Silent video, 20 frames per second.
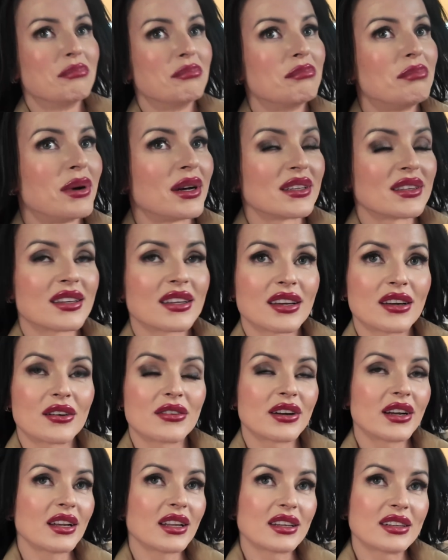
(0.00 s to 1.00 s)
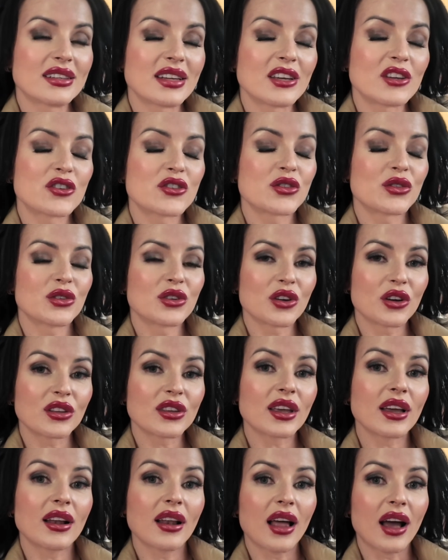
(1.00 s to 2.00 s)
But really, they should
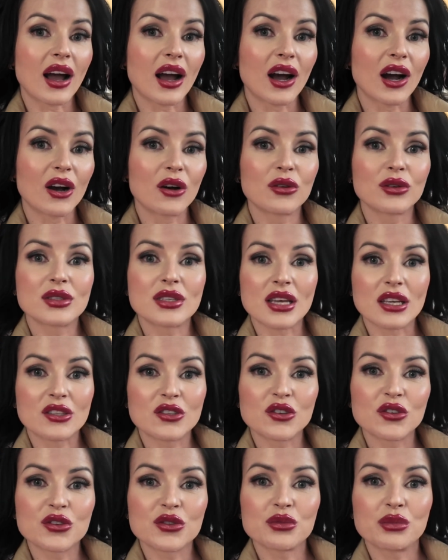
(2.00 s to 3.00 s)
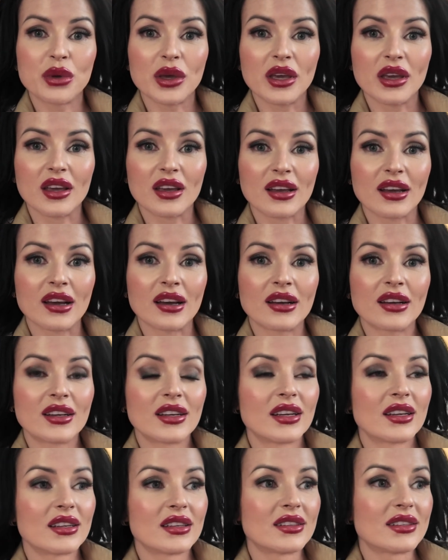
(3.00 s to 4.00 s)
not allow tattoos being
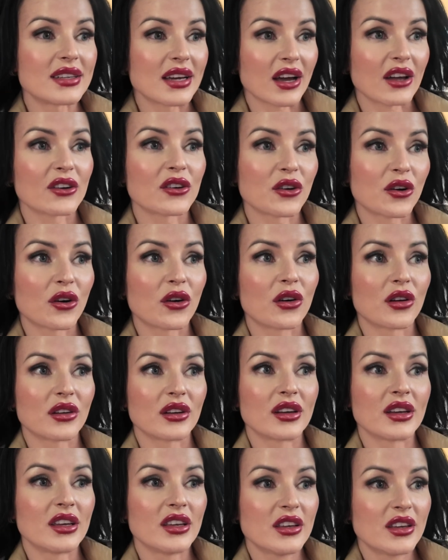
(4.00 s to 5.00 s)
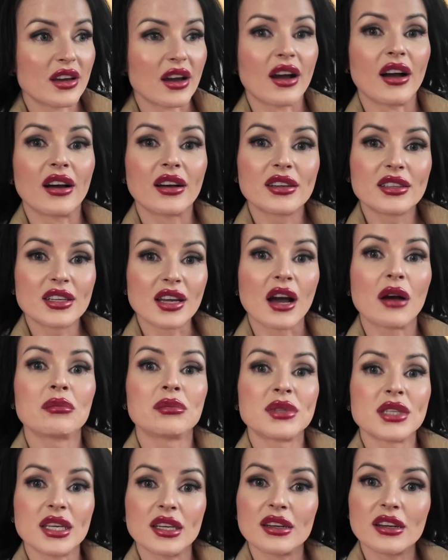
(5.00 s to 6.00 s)
done on young, dumb
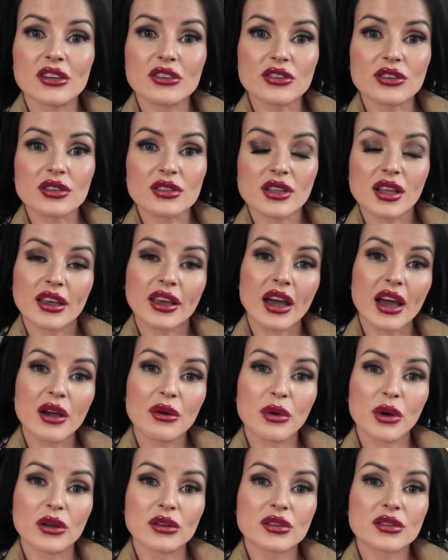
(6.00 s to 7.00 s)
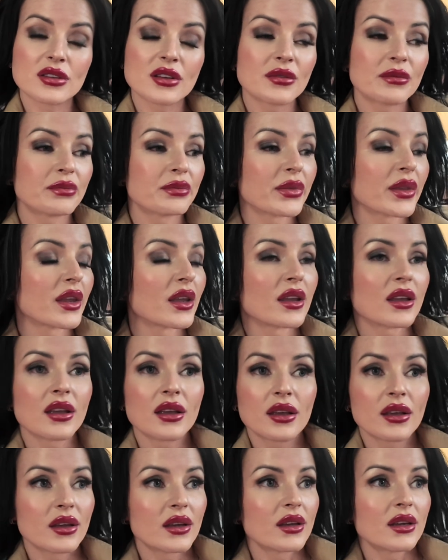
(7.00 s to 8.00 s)
teenagers like I was.
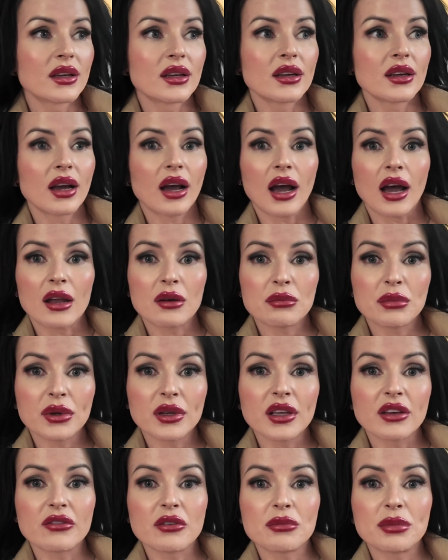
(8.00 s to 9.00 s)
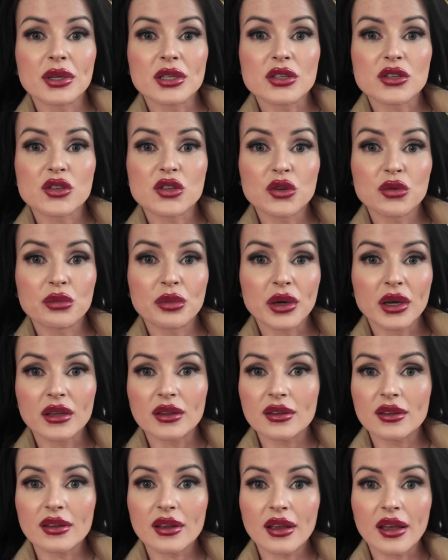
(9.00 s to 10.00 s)
Unbelievably
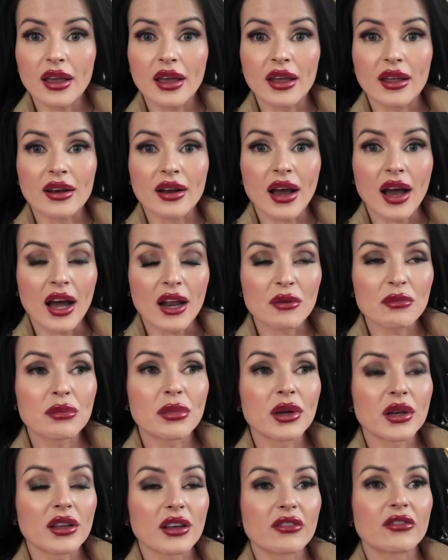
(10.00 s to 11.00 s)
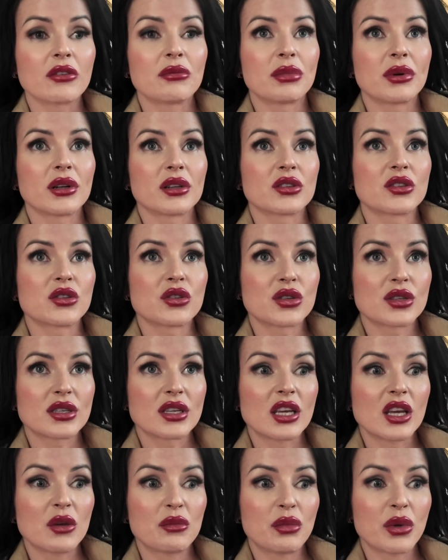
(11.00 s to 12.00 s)
stupid, and unbelievable to
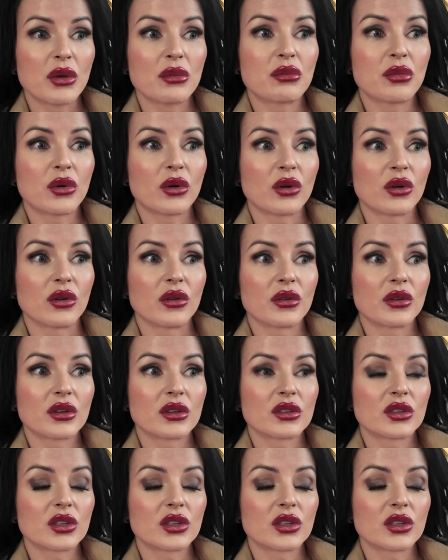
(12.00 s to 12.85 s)
see people